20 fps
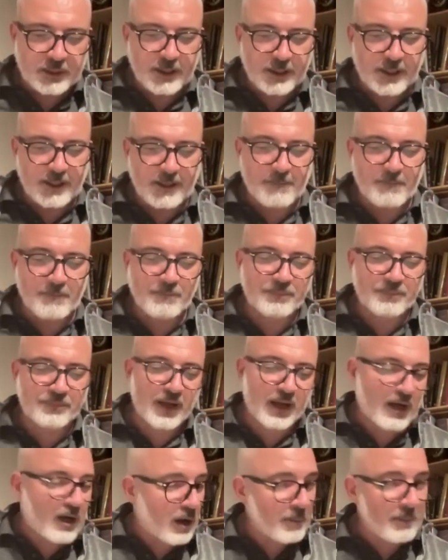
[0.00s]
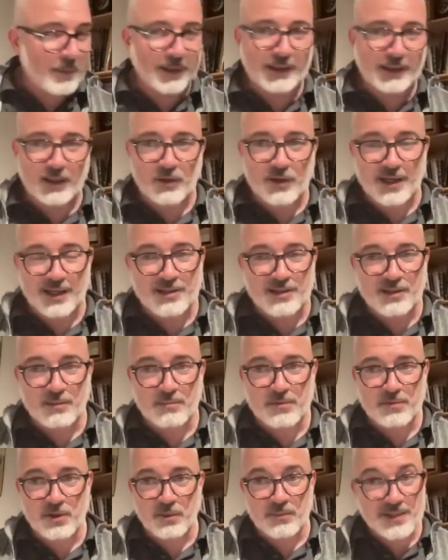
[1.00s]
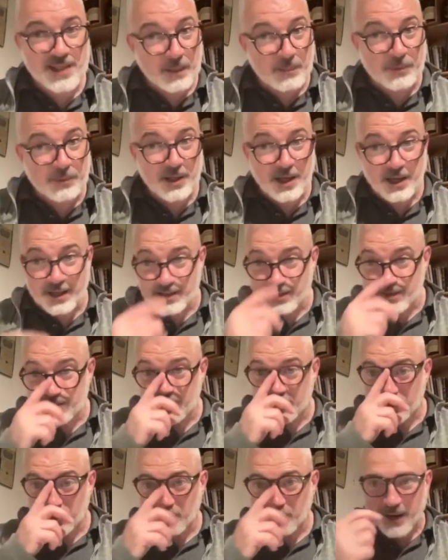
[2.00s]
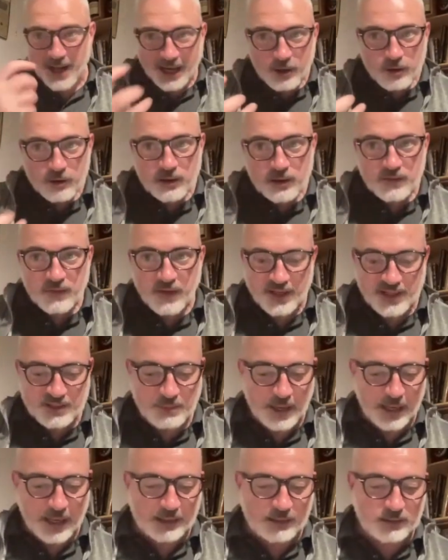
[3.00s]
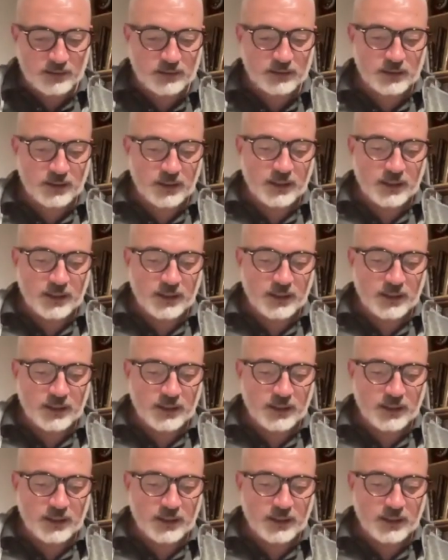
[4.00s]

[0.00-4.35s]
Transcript: Come back again, some tapenades, you know, the black olive aspect.